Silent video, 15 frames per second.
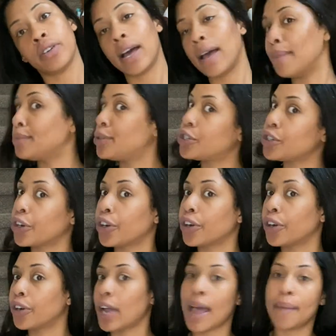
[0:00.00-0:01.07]
I'm
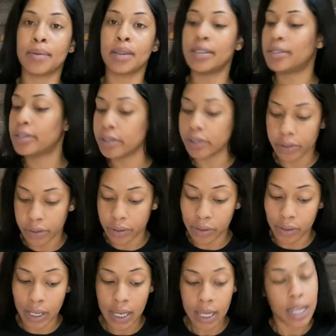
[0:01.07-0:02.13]
sure, happening
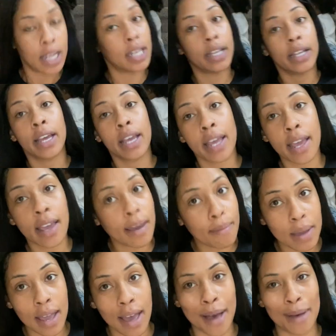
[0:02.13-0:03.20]
soon, hit
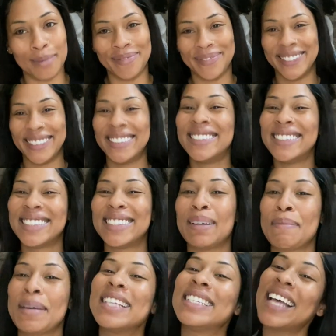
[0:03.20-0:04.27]
me up.
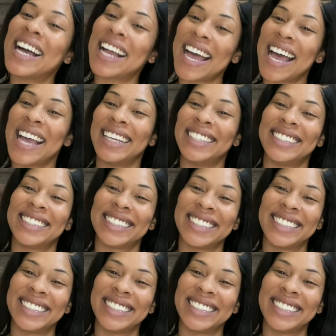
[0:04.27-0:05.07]
Peace out, guys.